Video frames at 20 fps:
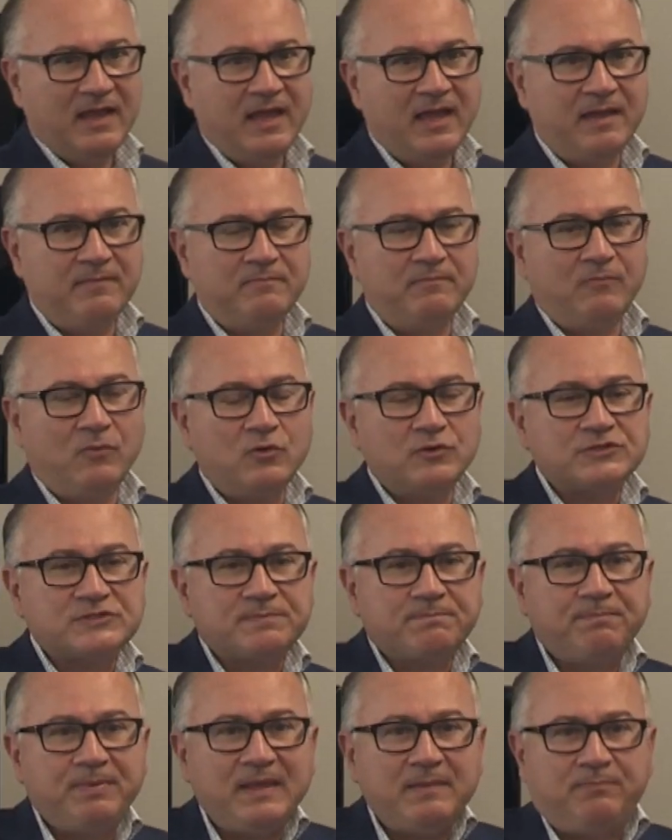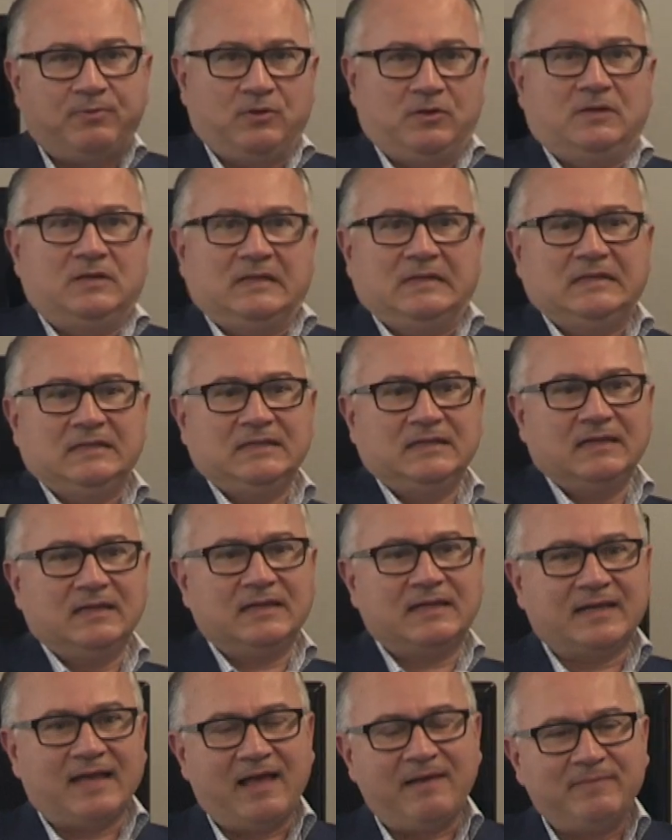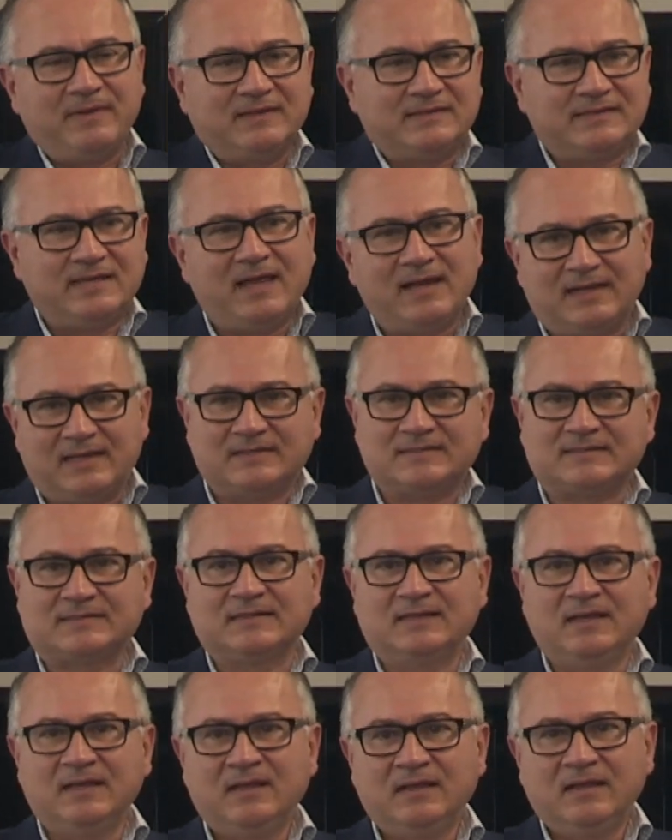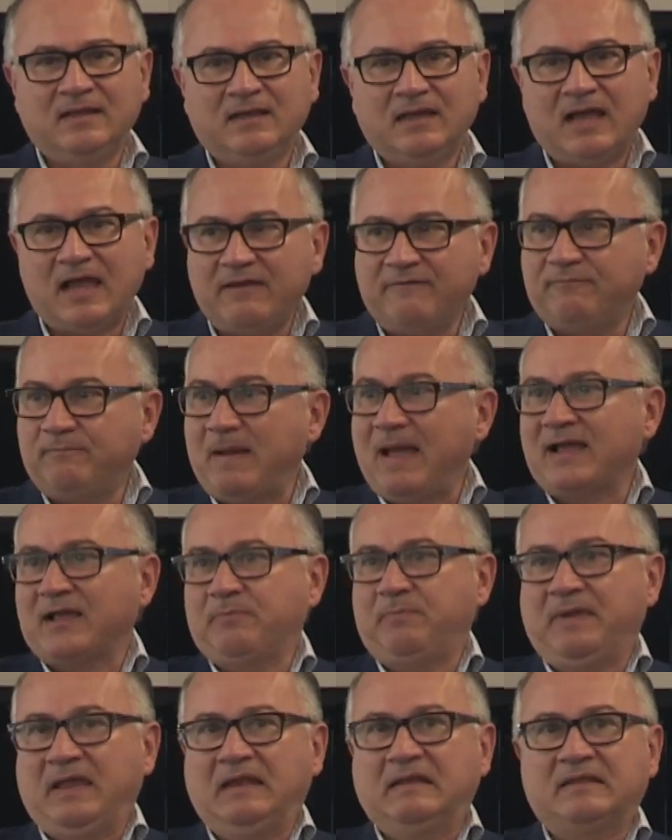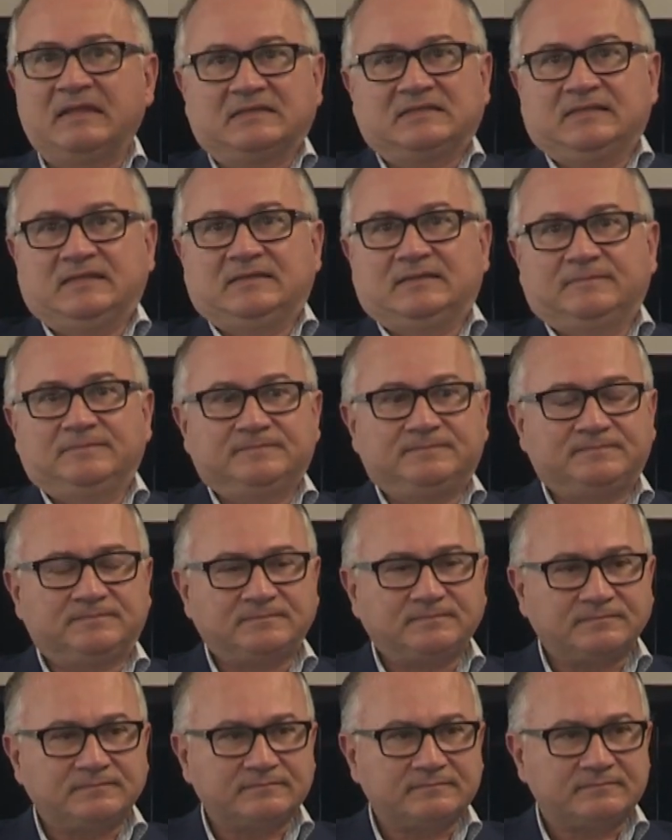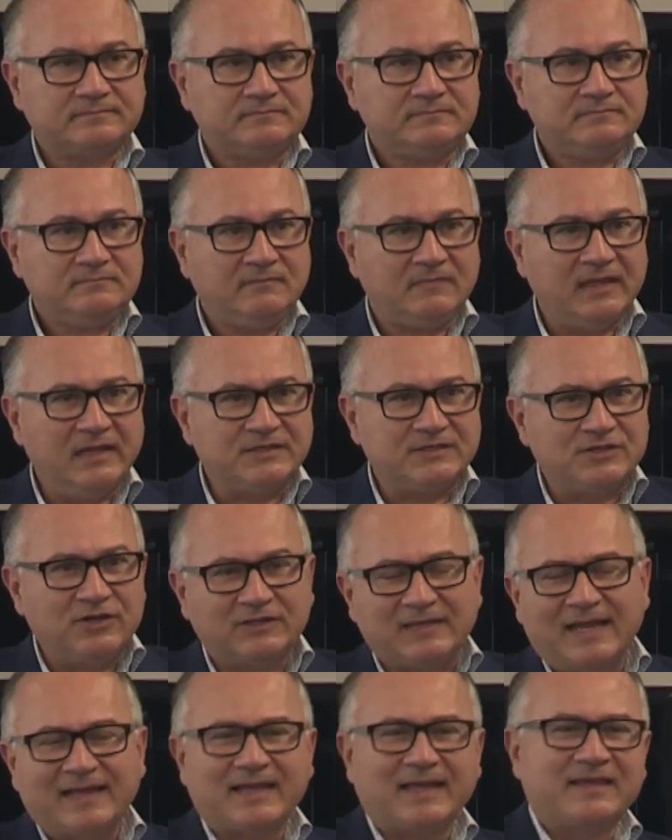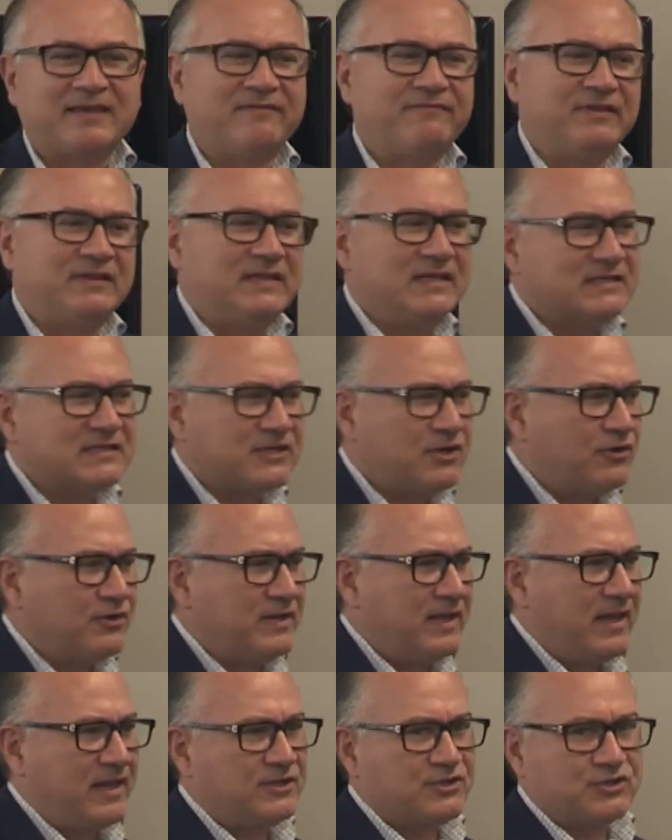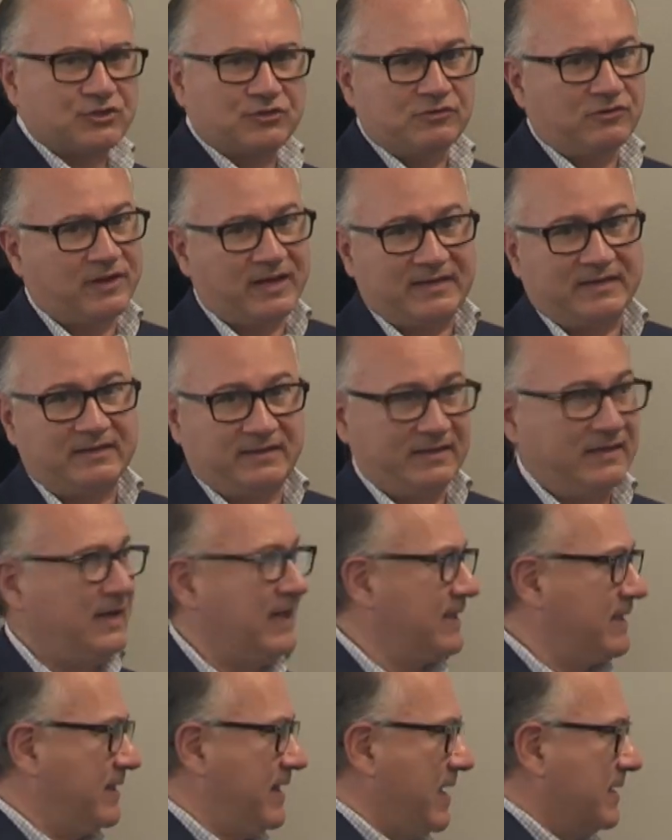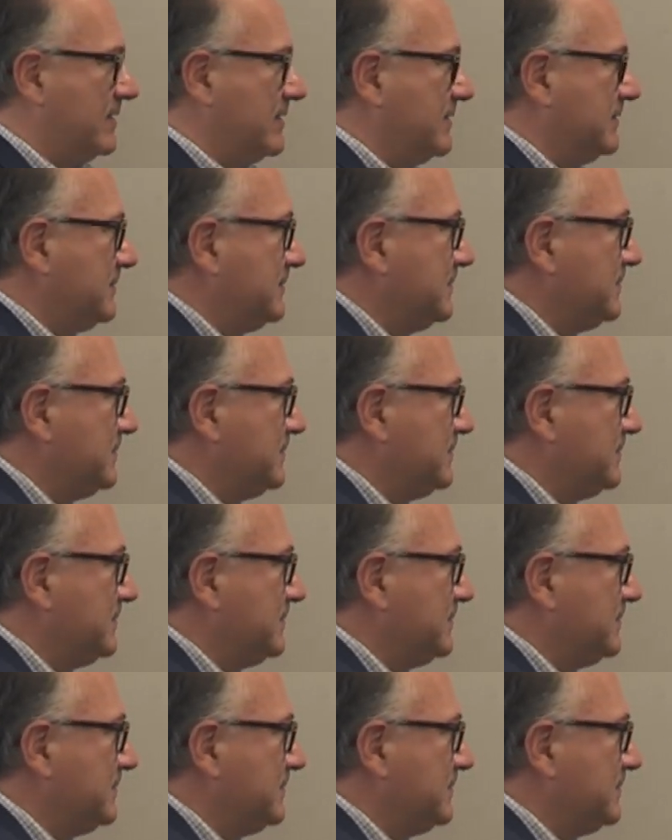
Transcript: And most people come and tell us, I have back pain, that's it. It's not like I have a disc herniation or anything like that.